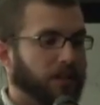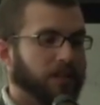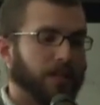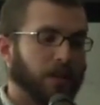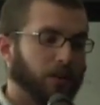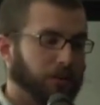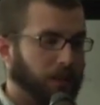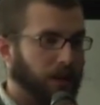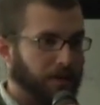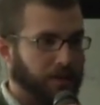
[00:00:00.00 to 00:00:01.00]

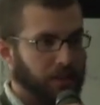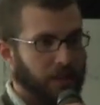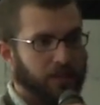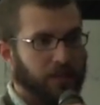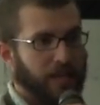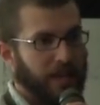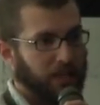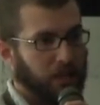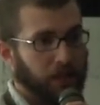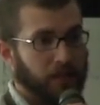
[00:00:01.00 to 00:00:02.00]
Psychotria carthaginensis as
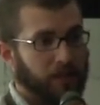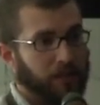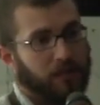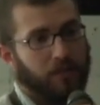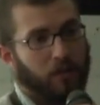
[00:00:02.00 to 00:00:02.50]
a species is